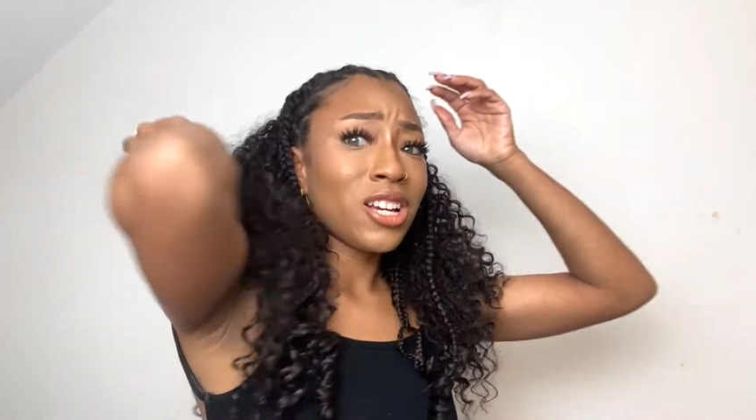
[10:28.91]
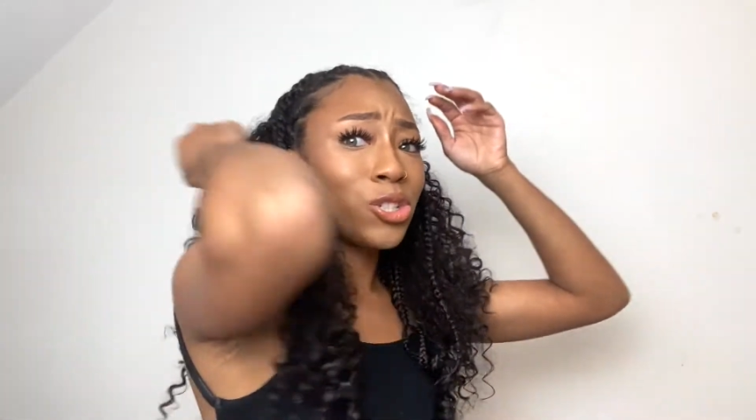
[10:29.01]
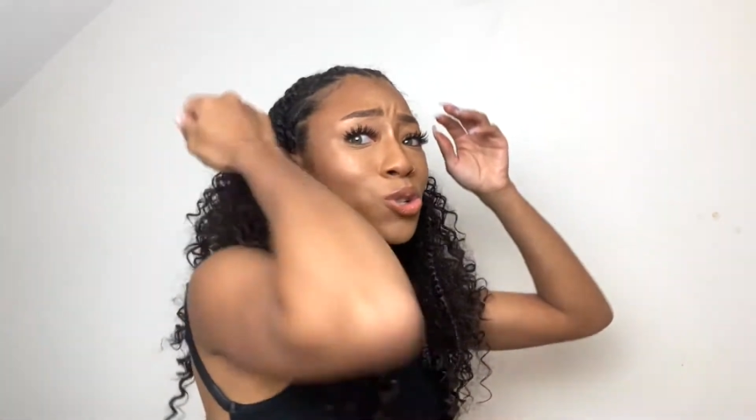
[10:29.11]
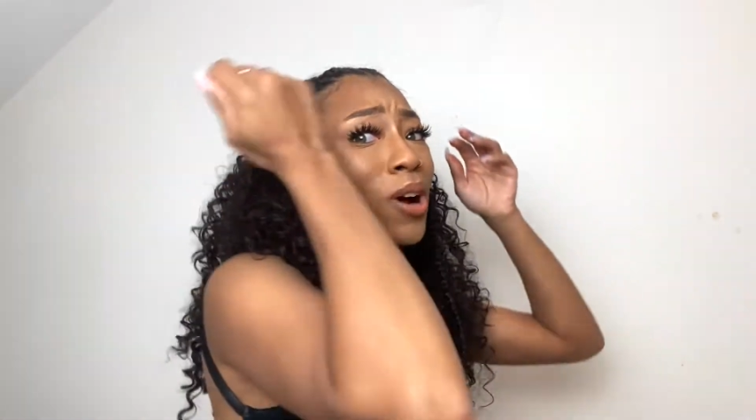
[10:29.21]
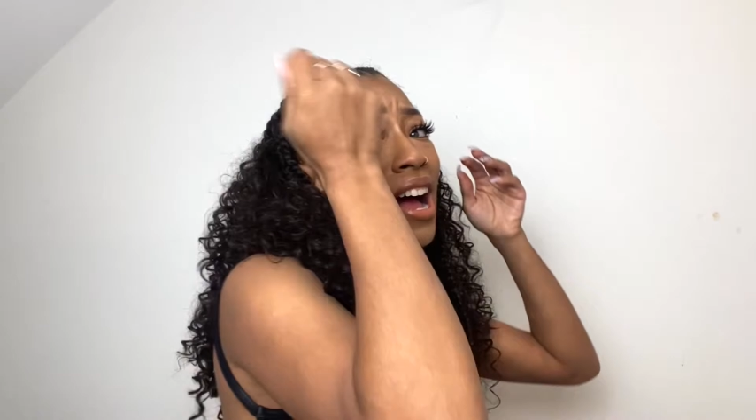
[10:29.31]

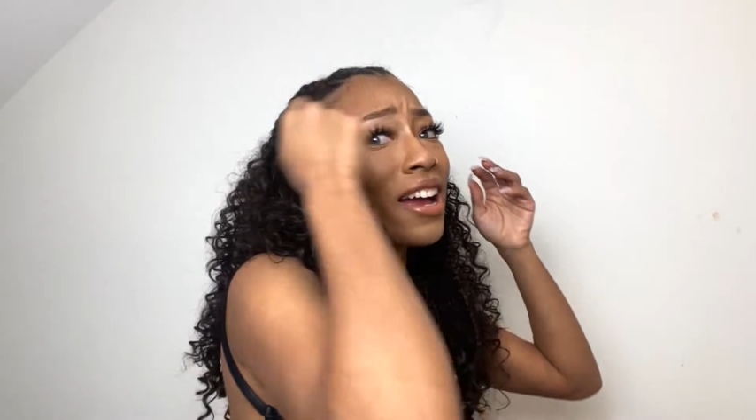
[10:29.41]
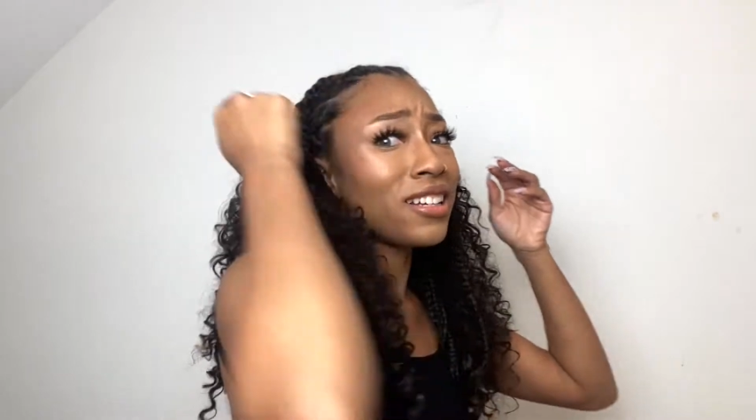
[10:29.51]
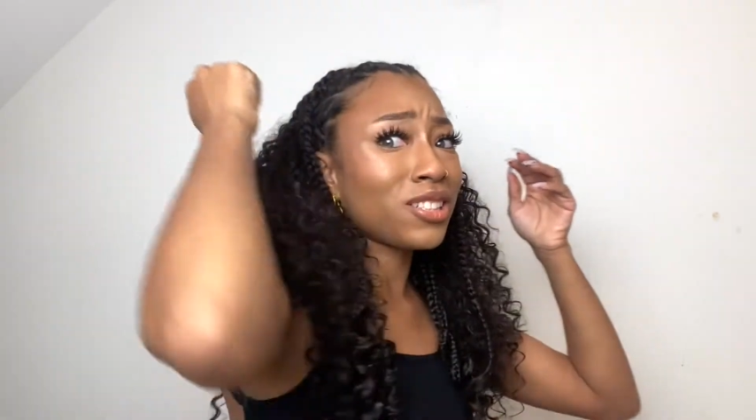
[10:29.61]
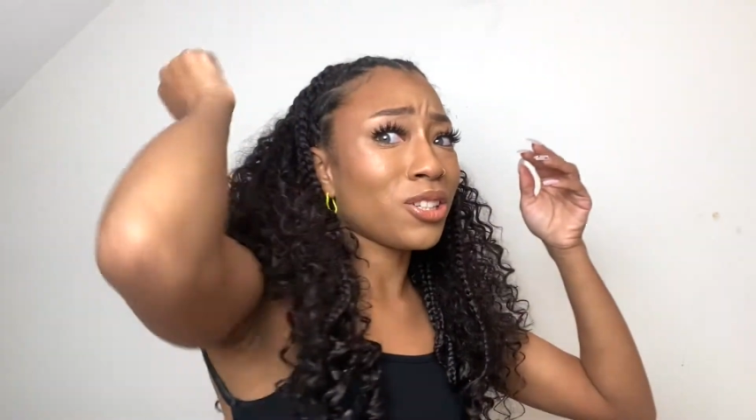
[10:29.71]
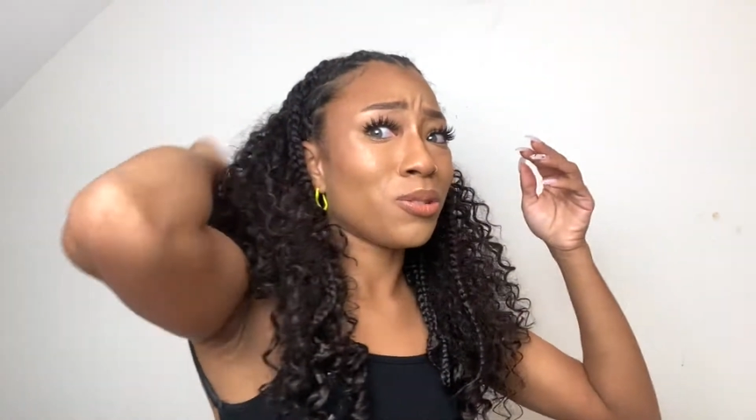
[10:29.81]
try
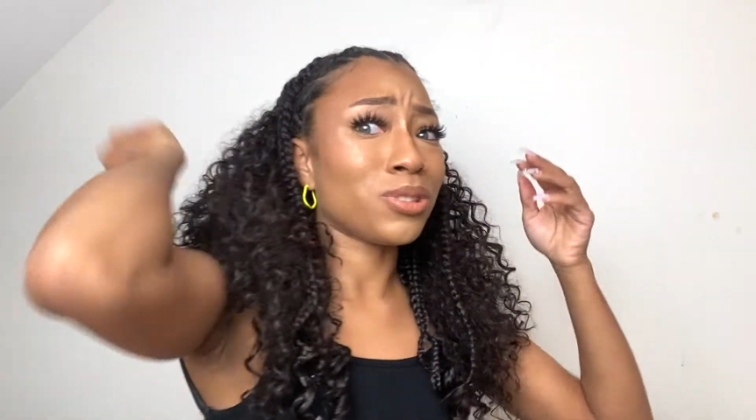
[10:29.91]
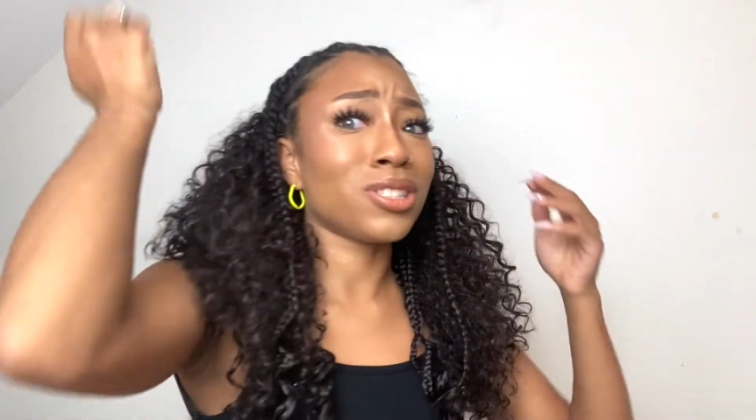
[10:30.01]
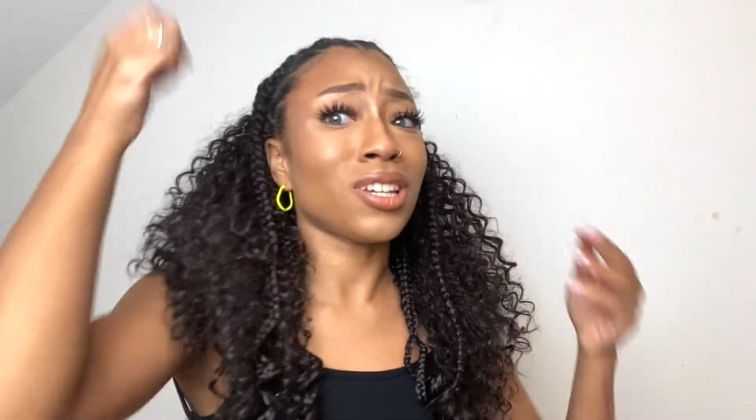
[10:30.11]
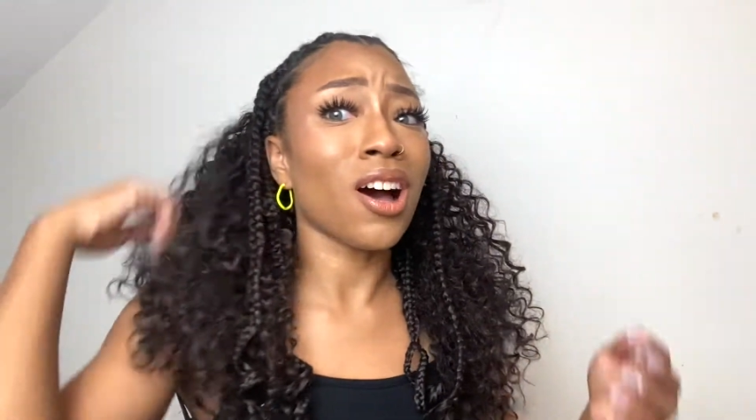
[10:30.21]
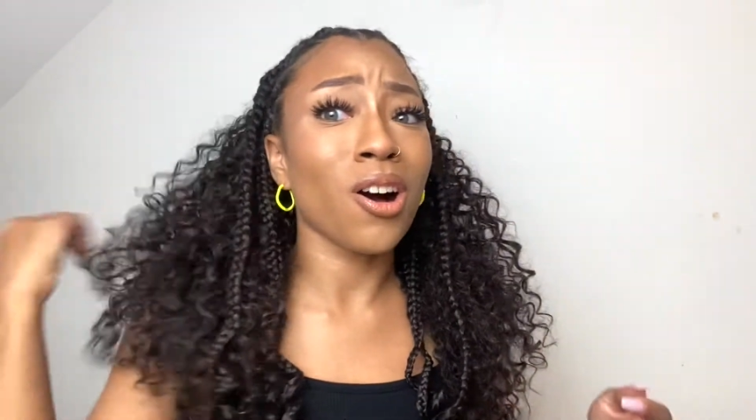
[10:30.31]
to
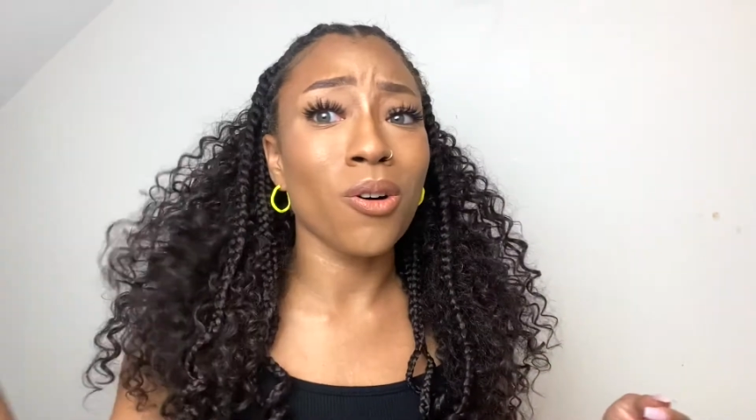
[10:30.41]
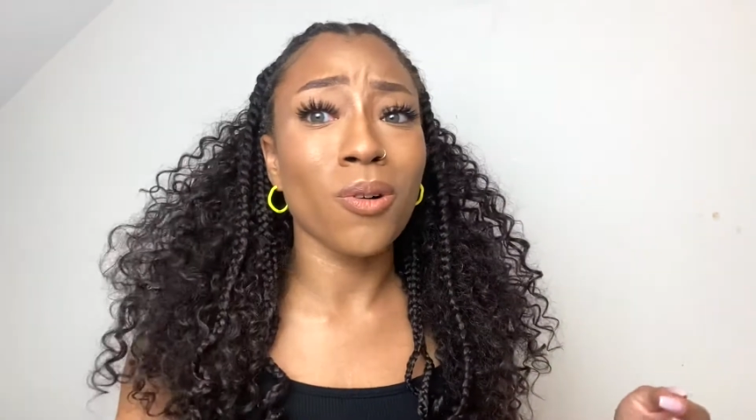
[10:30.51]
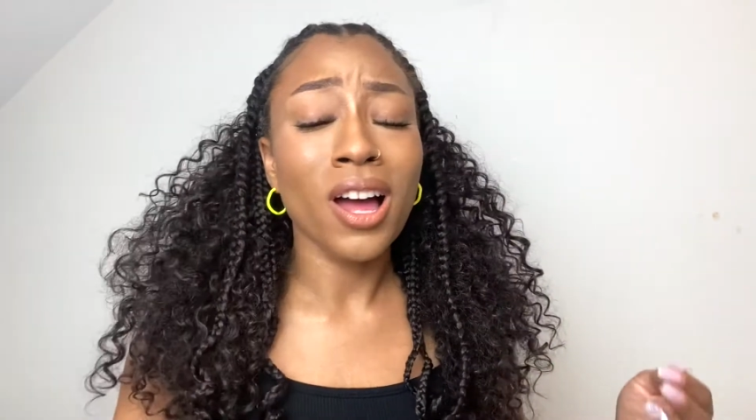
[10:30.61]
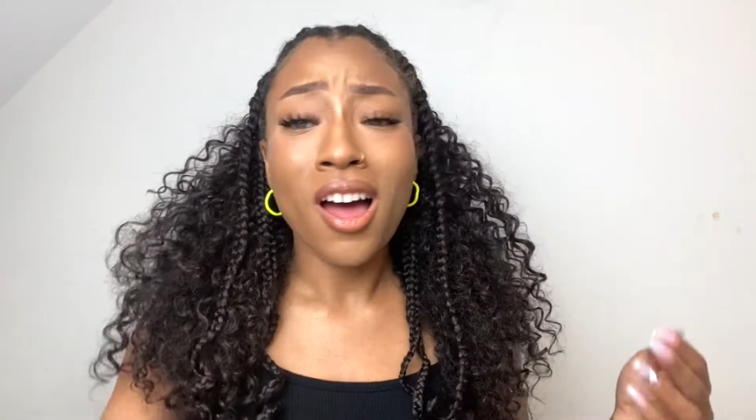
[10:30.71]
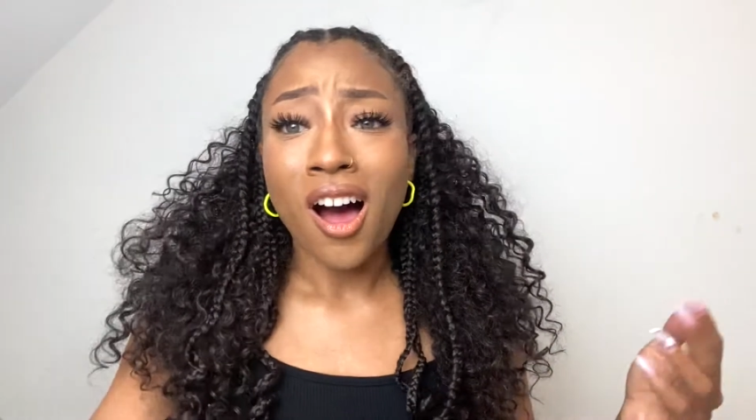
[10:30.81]
sew